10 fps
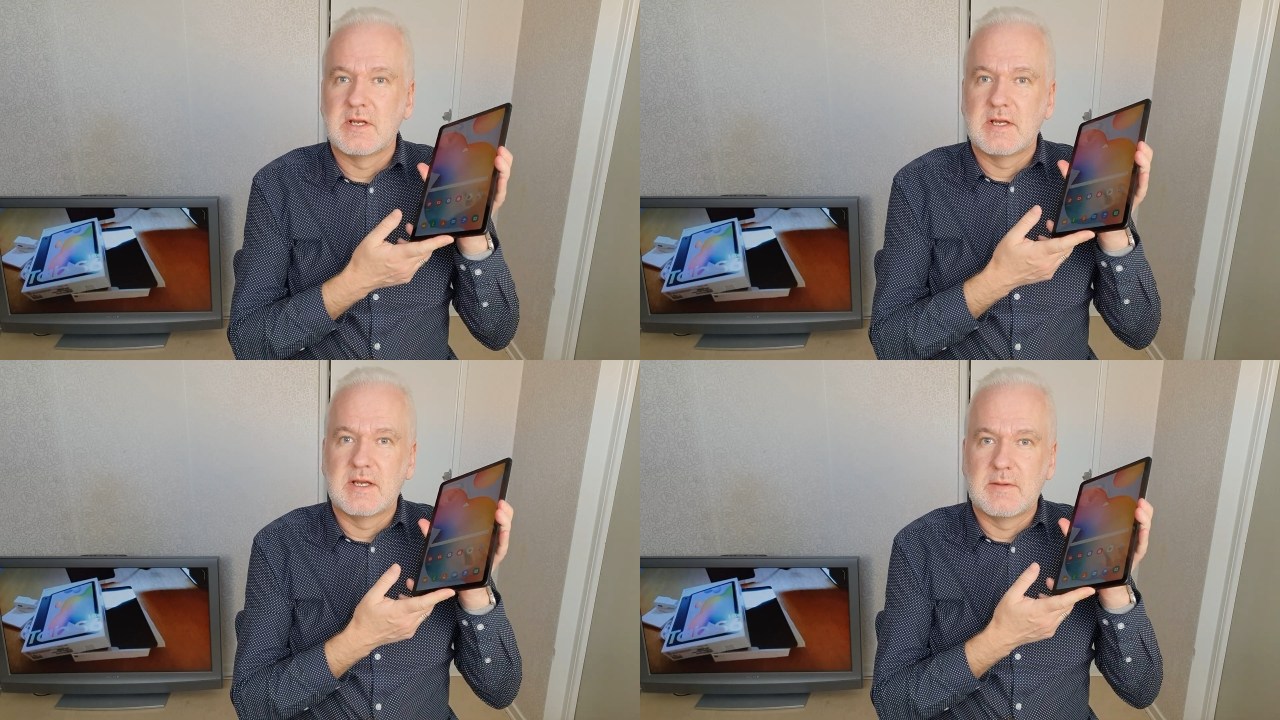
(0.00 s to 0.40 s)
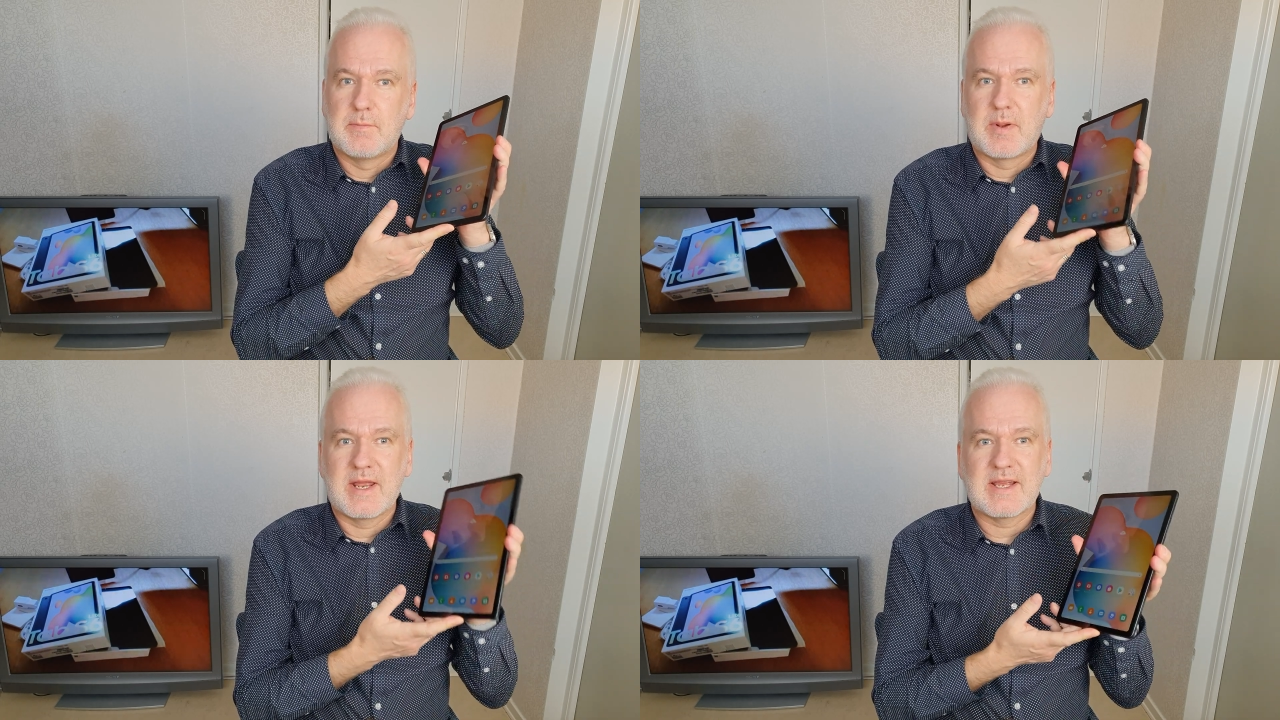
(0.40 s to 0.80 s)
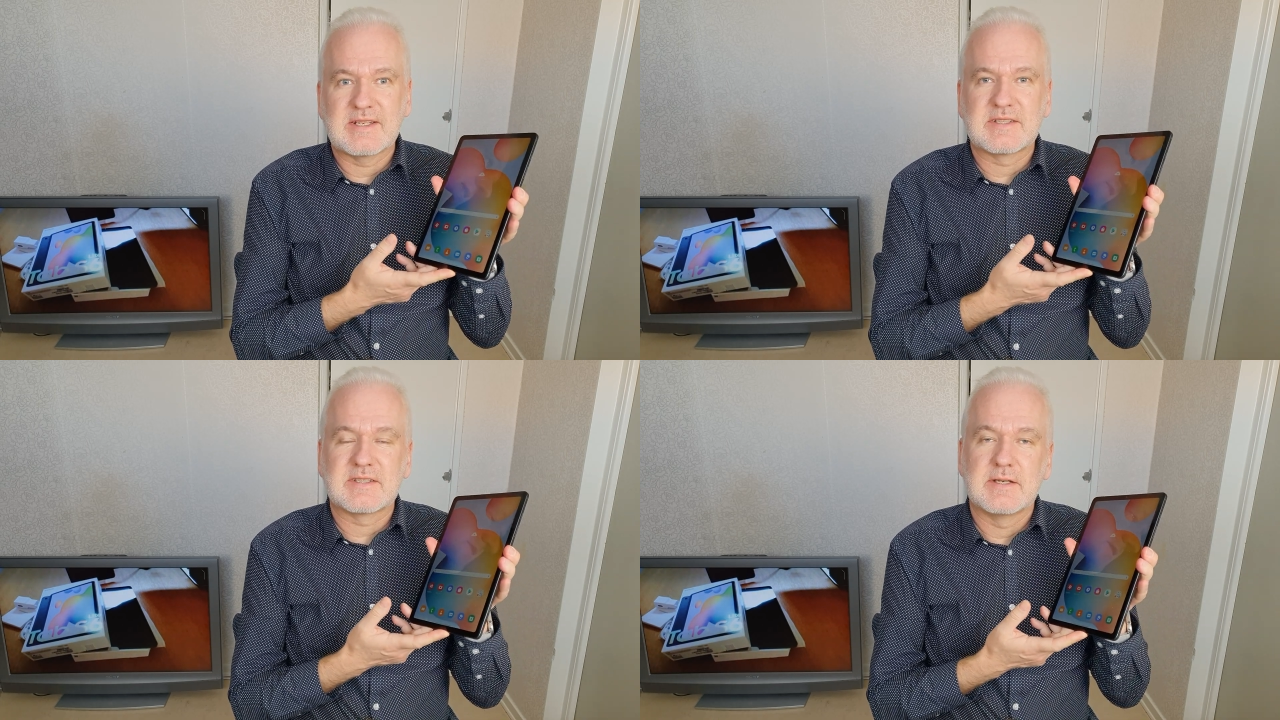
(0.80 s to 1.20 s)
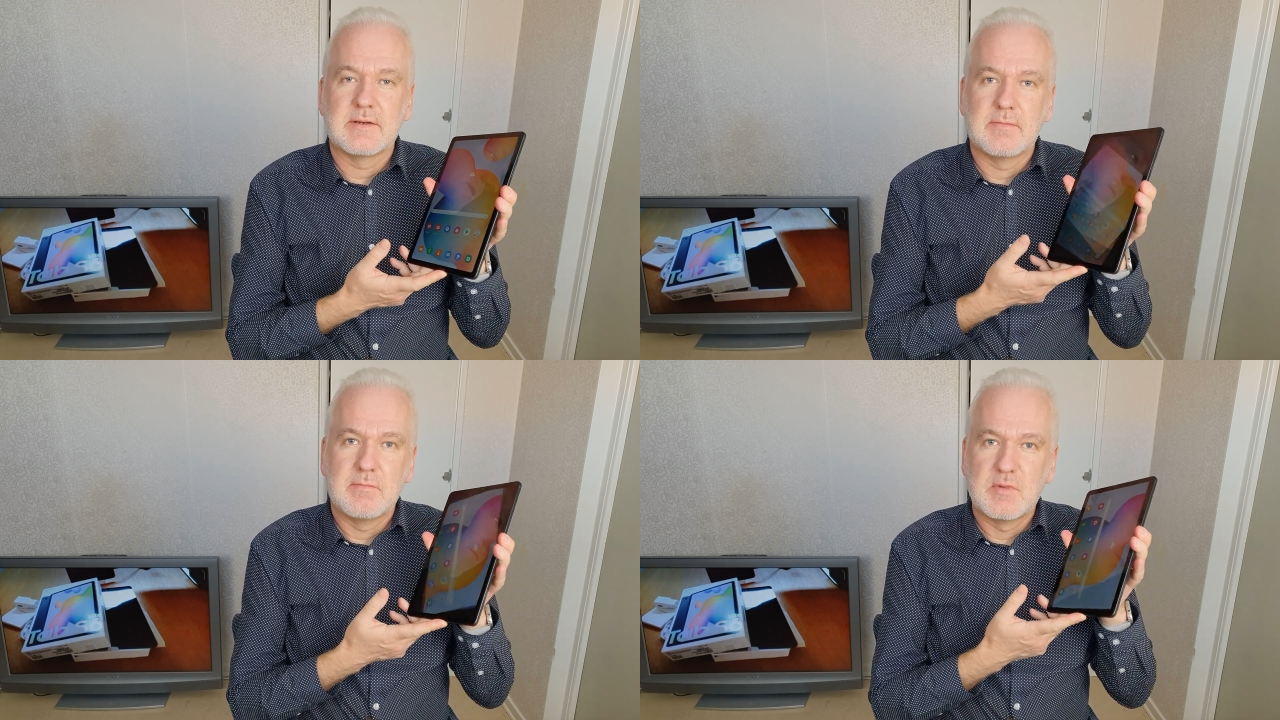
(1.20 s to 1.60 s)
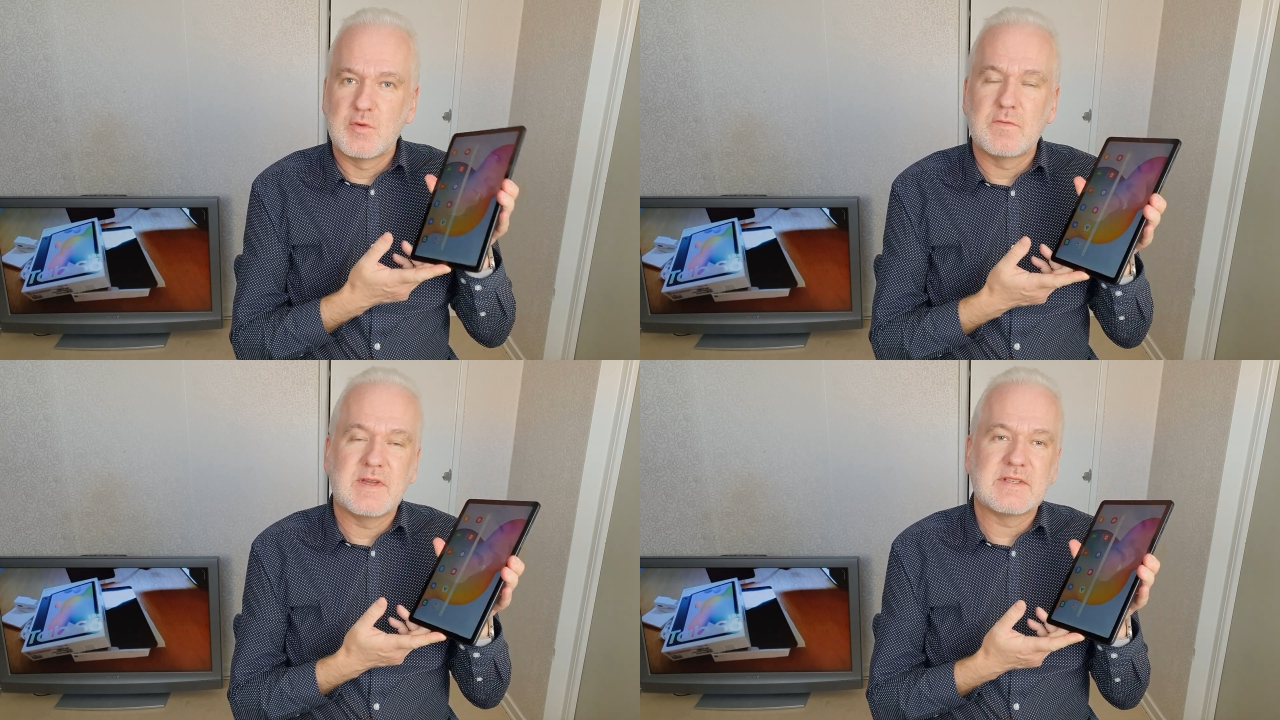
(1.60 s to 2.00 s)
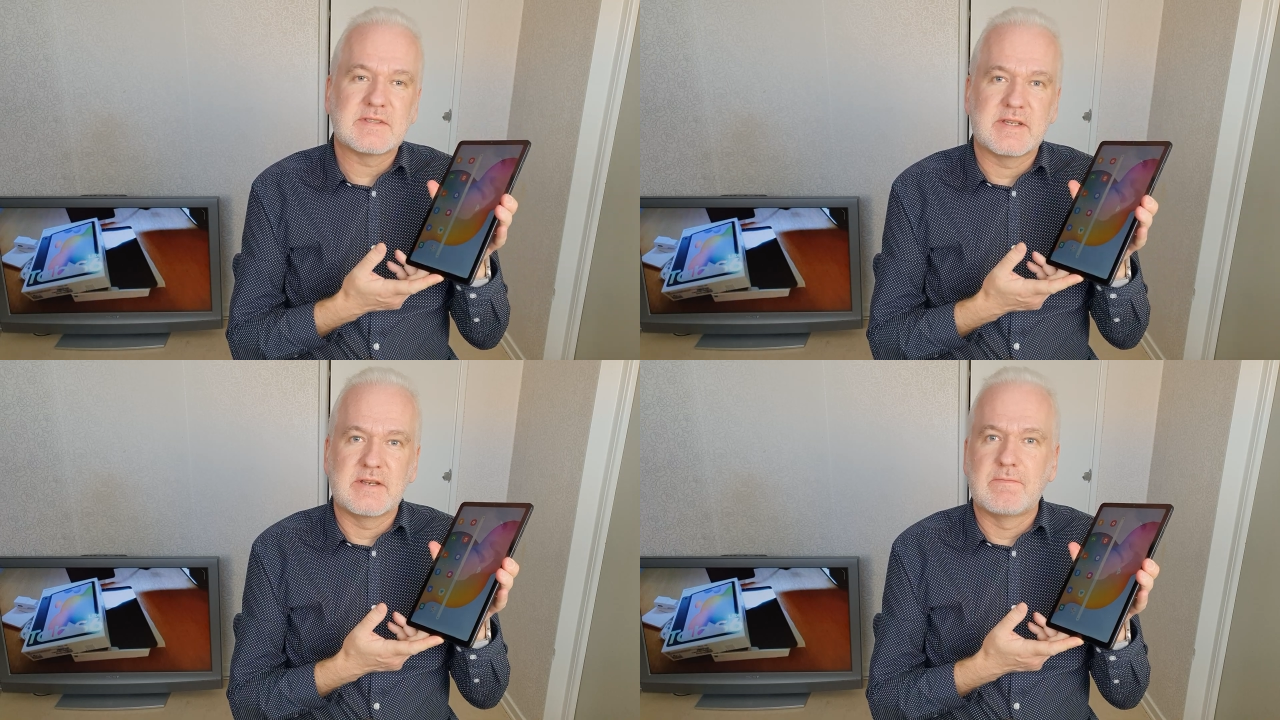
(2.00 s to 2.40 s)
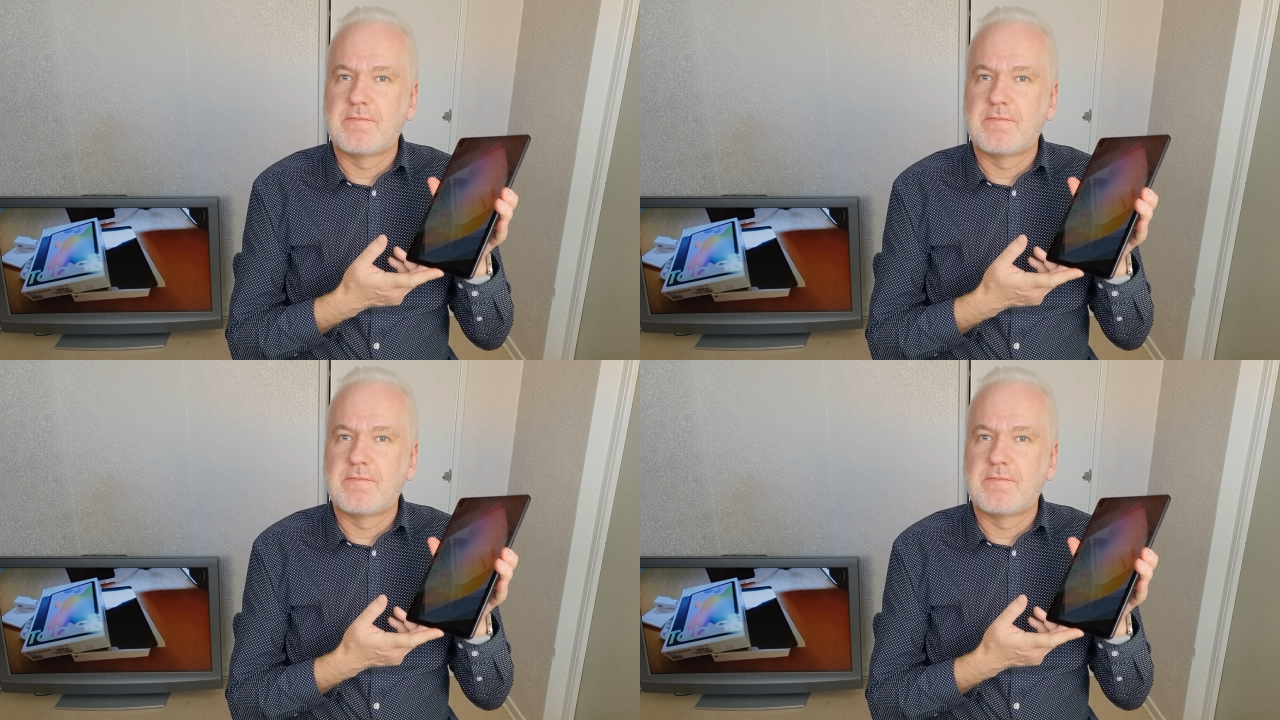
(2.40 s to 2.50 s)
Plex movies in